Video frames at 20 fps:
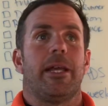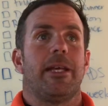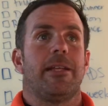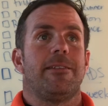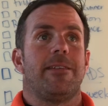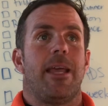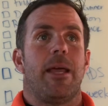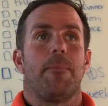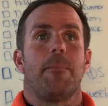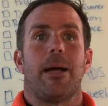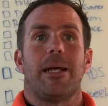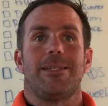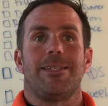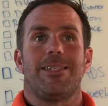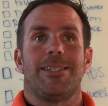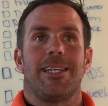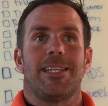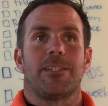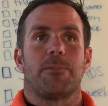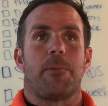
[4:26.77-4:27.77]
a
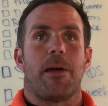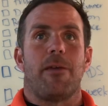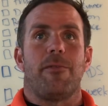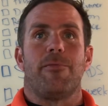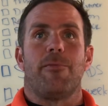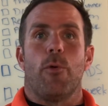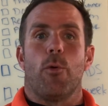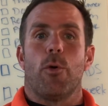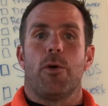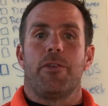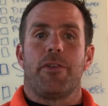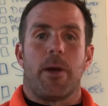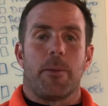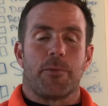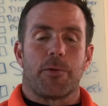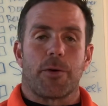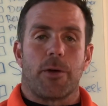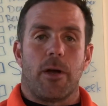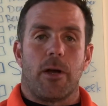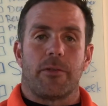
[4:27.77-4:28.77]
10x6x4
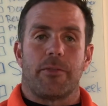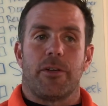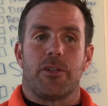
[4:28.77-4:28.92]
dump truck.